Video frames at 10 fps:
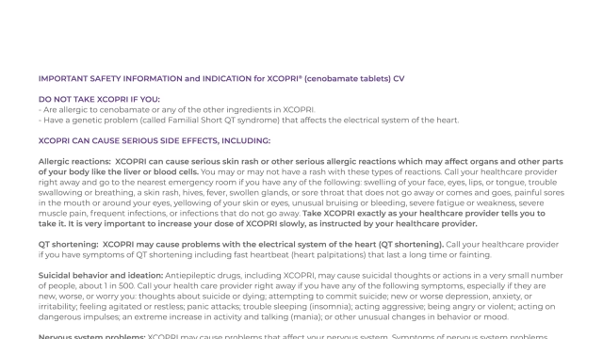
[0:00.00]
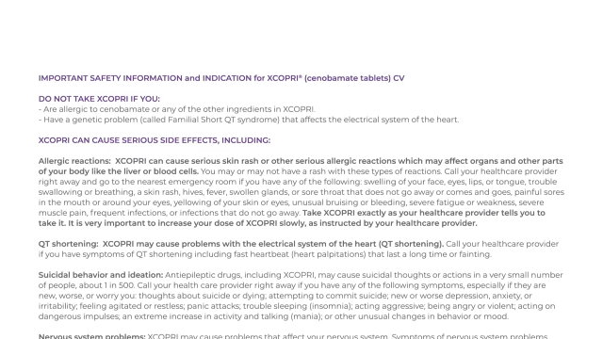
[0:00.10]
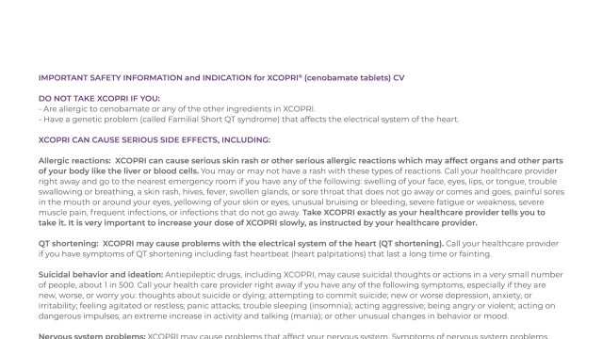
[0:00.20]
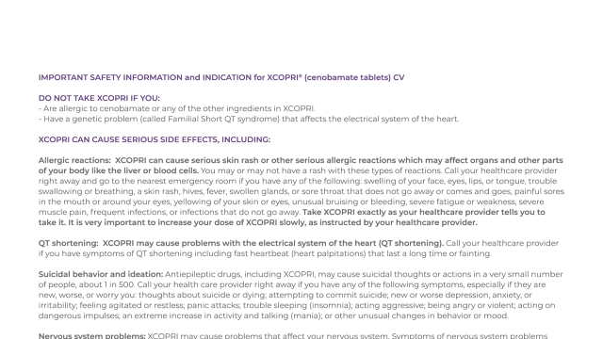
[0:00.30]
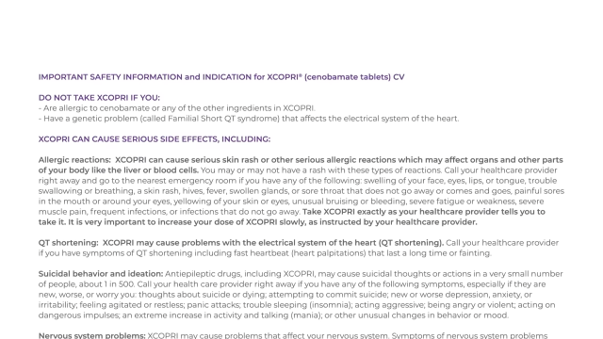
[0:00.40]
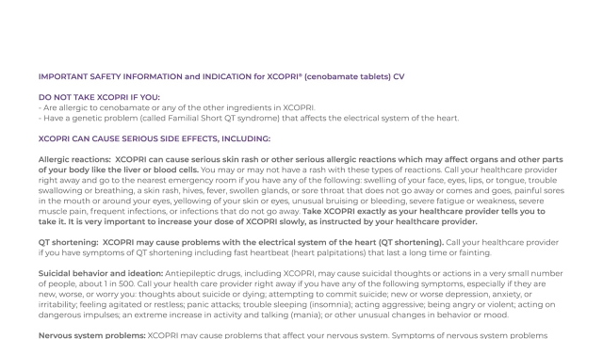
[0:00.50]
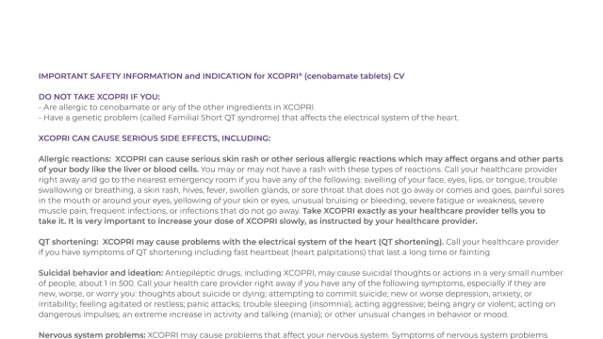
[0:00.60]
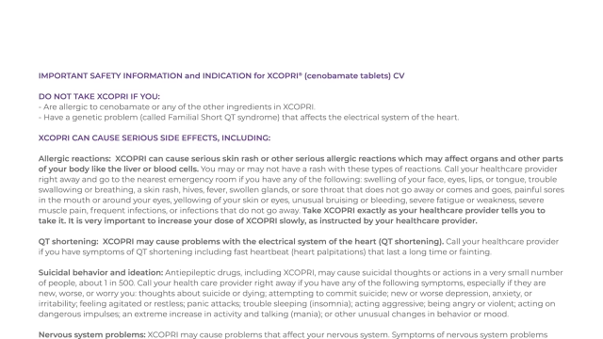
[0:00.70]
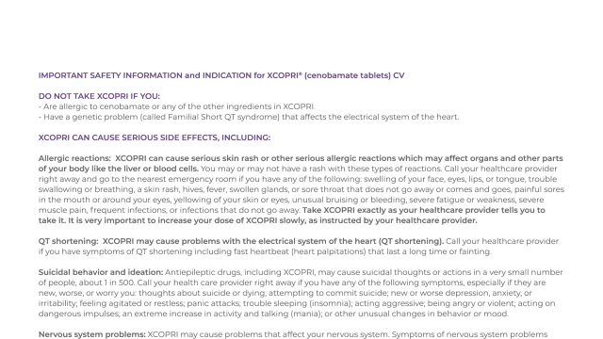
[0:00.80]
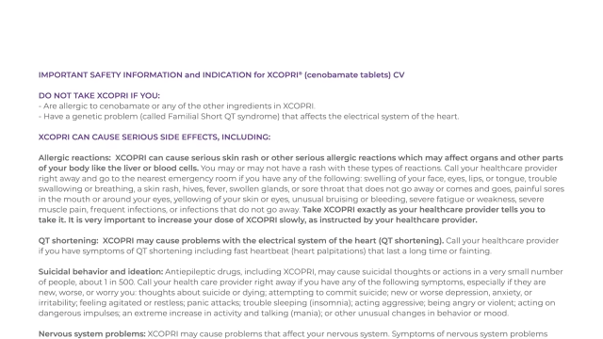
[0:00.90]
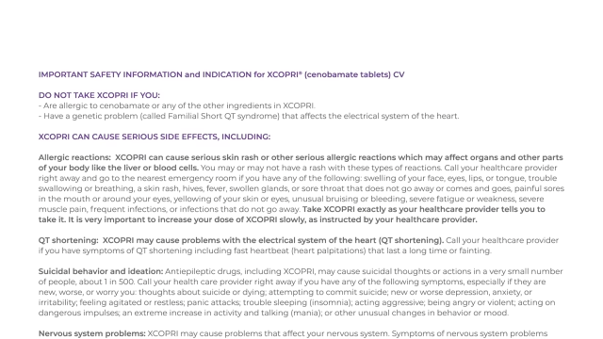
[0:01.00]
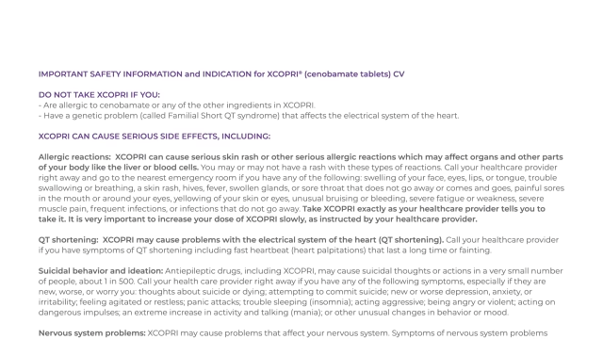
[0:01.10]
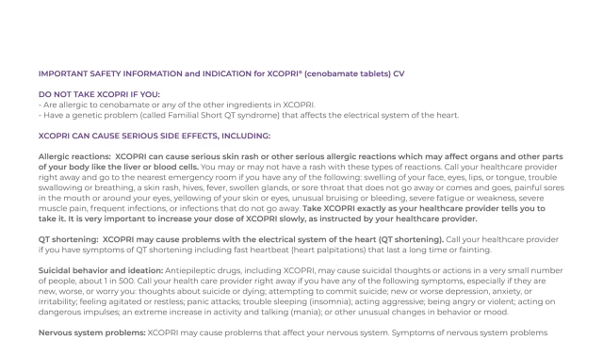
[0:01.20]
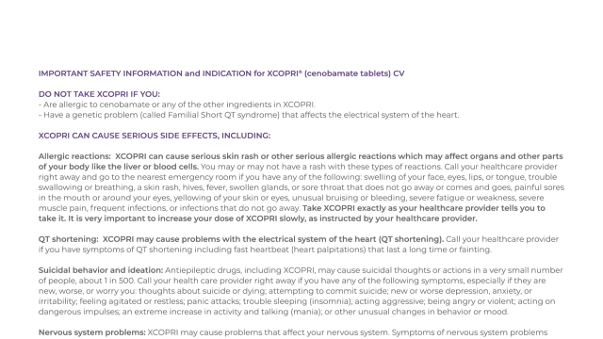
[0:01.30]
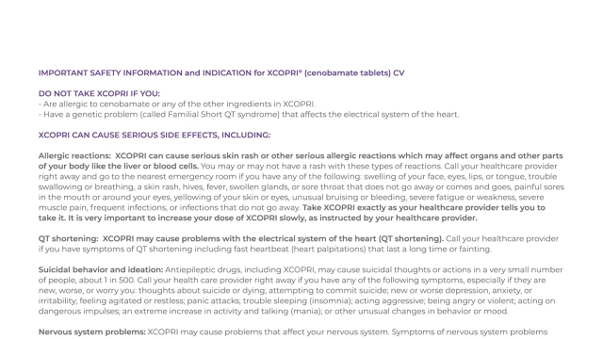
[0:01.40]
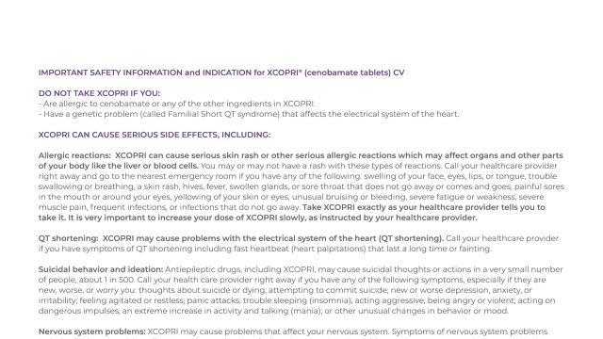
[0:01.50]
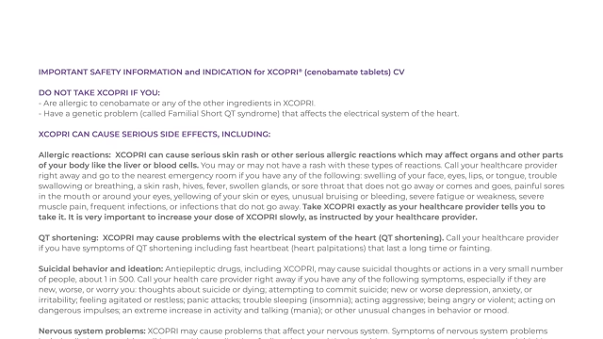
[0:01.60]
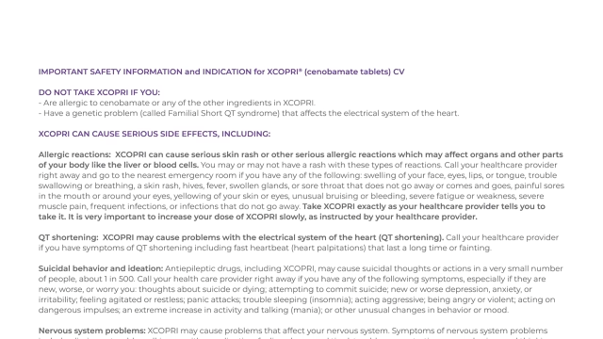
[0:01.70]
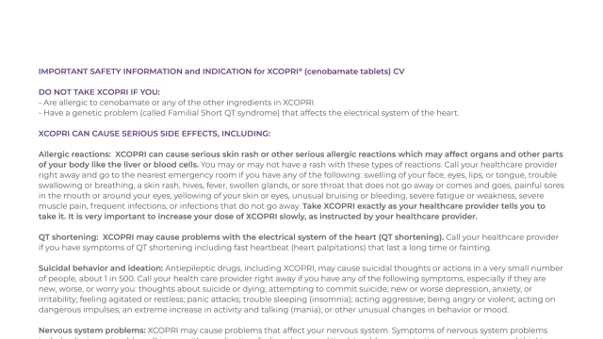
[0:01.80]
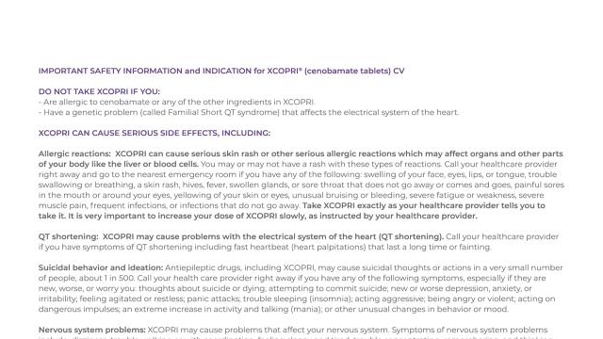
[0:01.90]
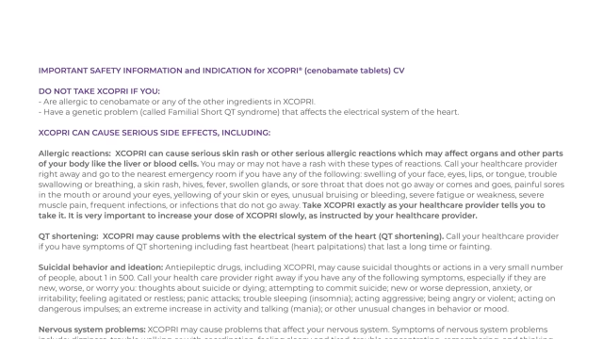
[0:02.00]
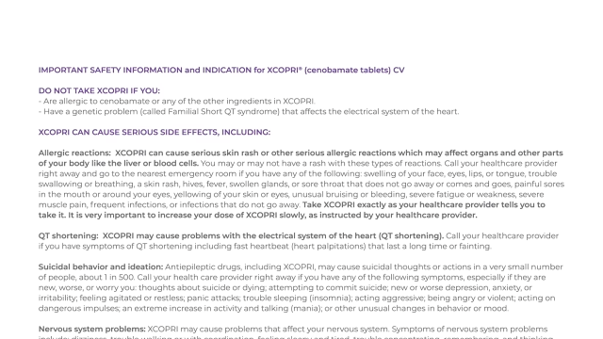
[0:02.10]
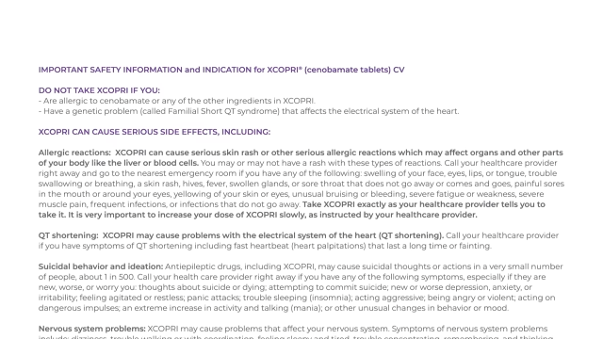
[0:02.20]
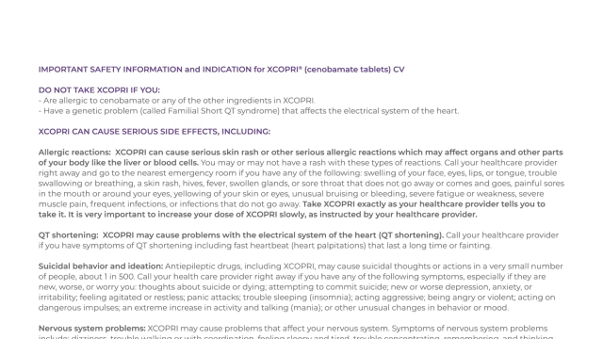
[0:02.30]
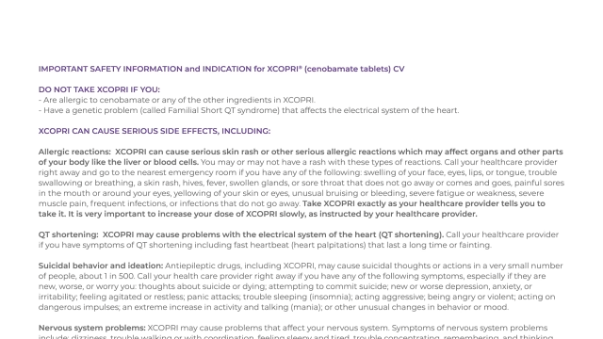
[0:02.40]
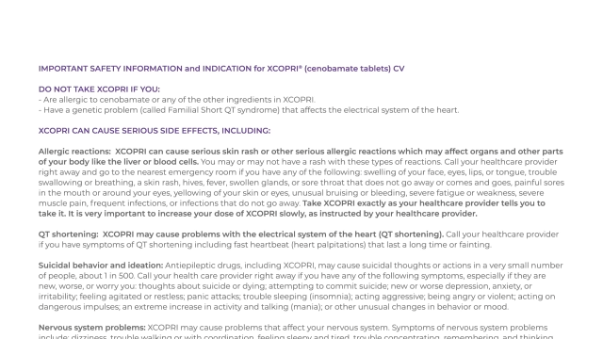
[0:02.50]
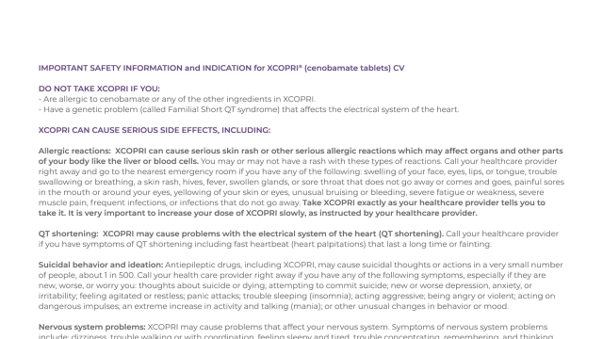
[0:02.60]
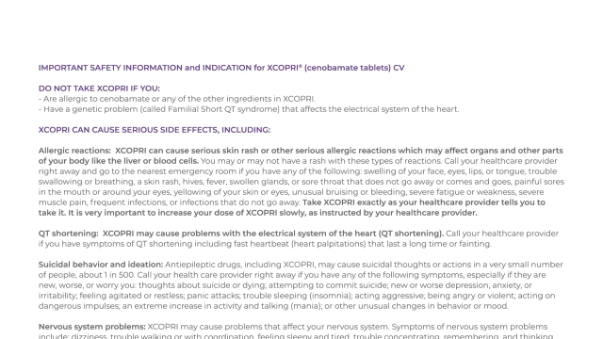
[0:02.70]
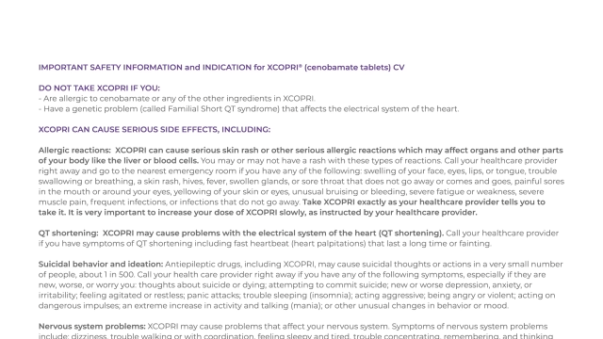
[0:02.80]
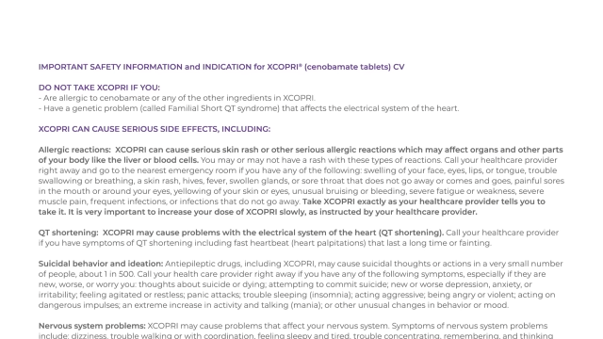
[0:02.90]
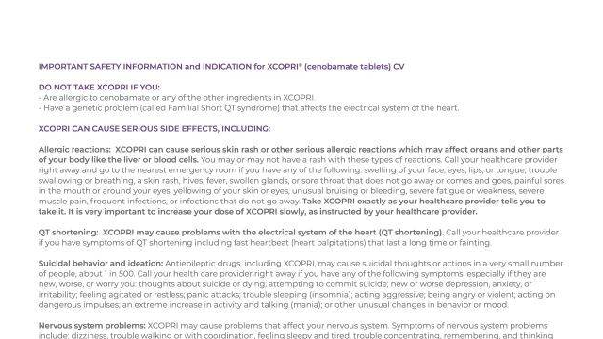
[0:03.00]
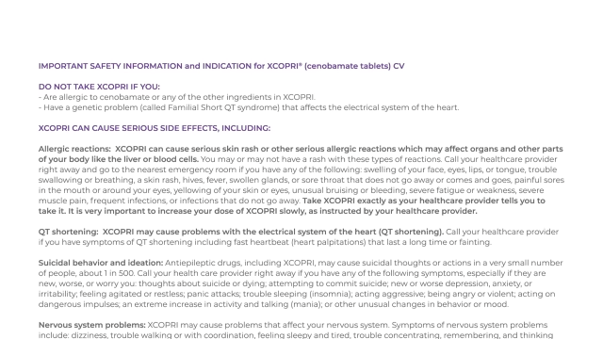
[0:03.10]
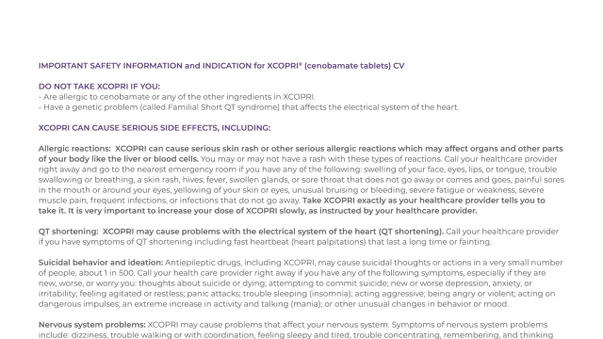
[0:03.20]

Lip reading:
(no speaker visible)